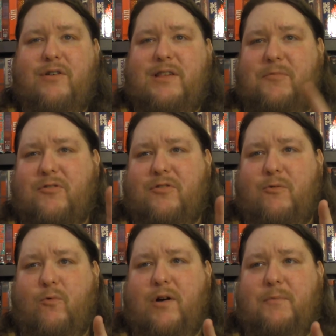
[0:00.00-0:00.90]
except there's
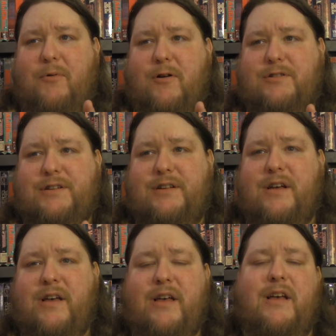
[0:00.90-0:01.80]
only one person
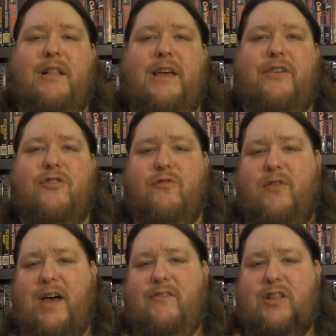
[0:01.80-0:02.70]
like
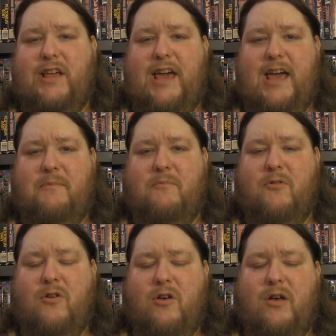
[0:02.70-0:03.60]
surviving the game
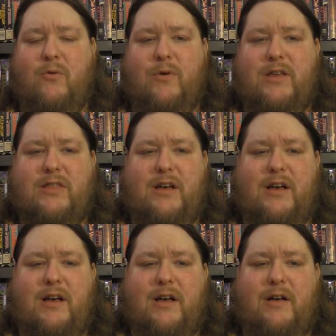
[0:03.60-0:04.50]
with
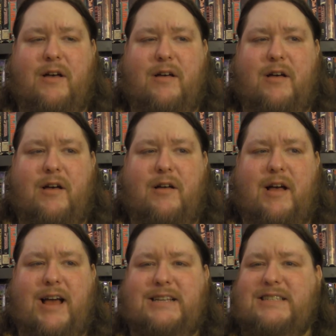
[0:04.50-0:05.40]

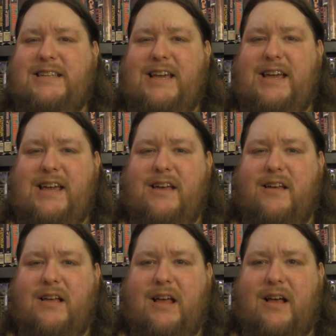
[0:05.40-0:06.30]
Ice-T.
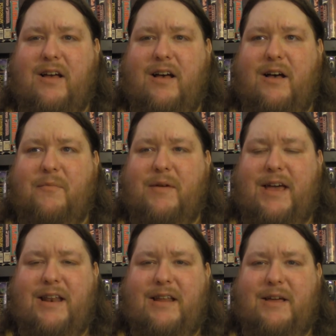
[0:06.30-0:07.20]

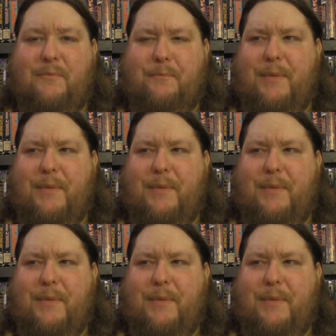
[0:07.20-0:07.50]
And